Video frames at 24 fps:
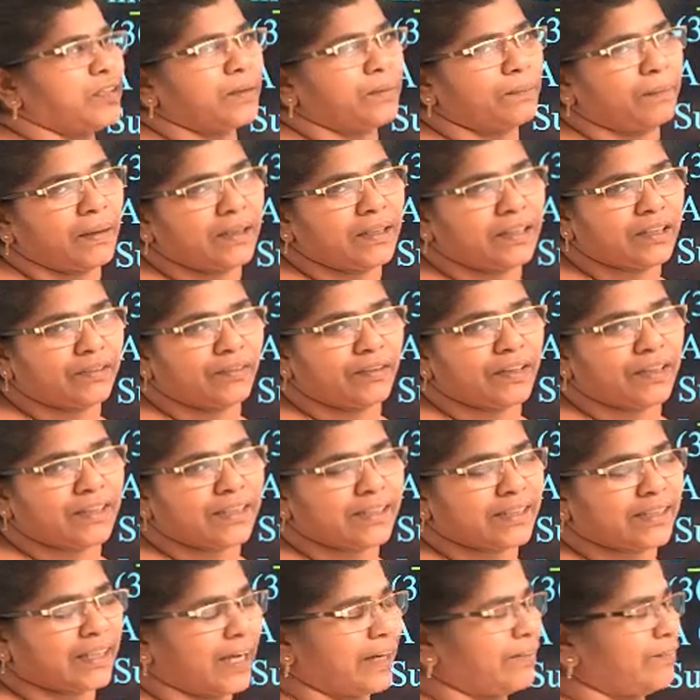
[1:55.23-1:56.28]
cement with
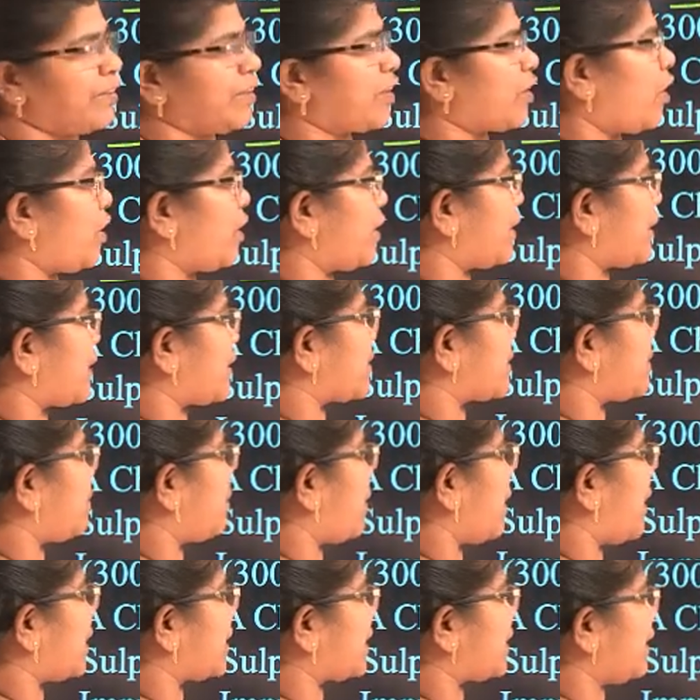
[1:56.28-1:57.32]
sand. We call it as a
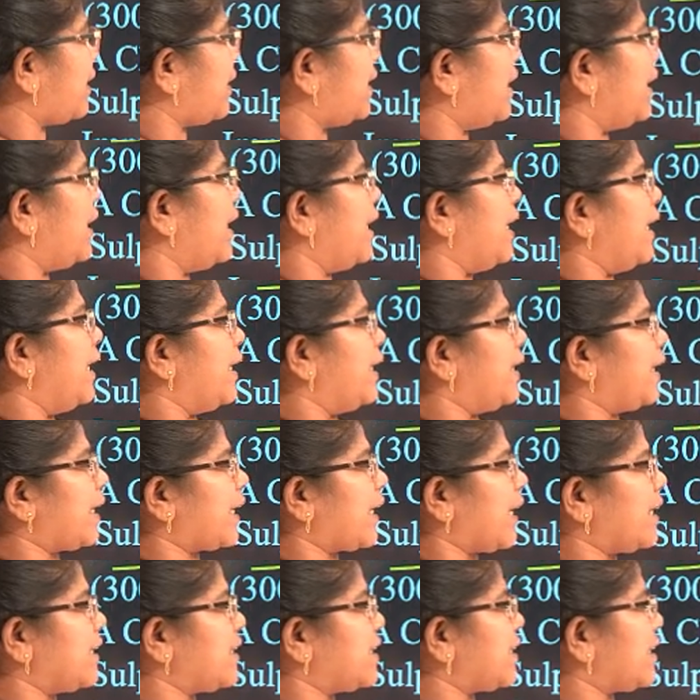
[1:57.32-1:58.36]
mortar. In the
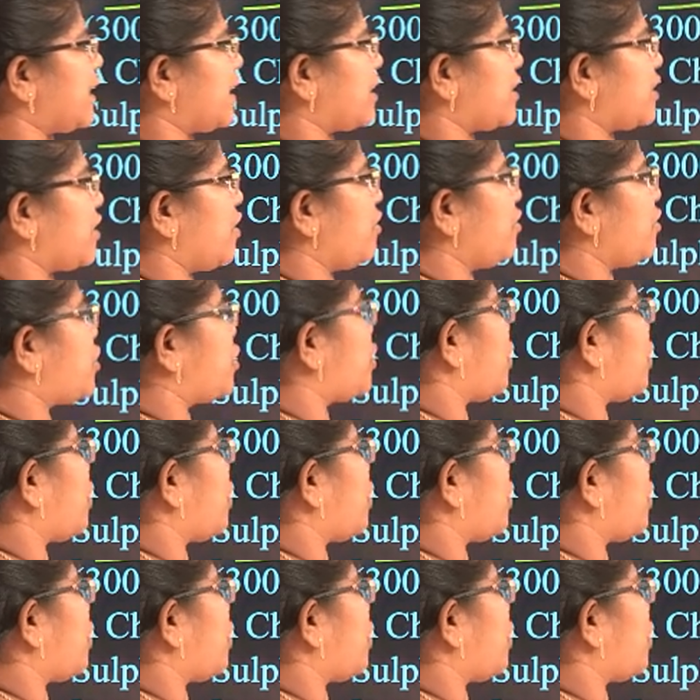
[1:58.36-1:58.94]
construction of